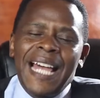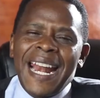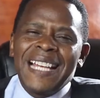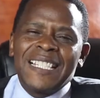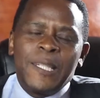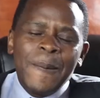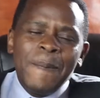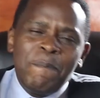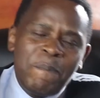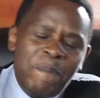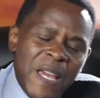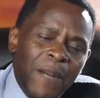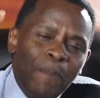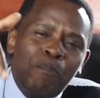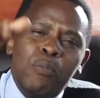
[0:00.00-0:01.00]
that has
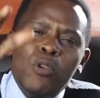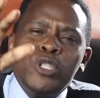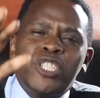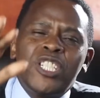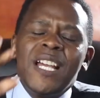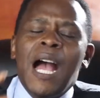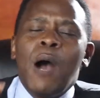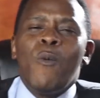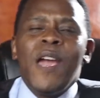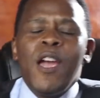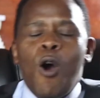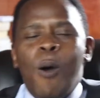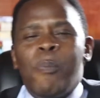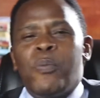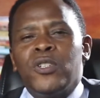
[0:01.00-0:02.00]
been pushing
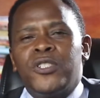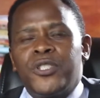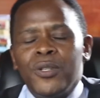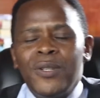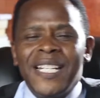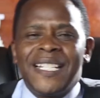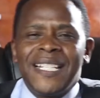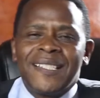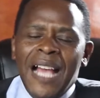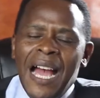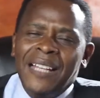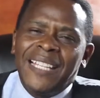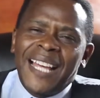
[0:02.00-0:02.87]
away opportunities,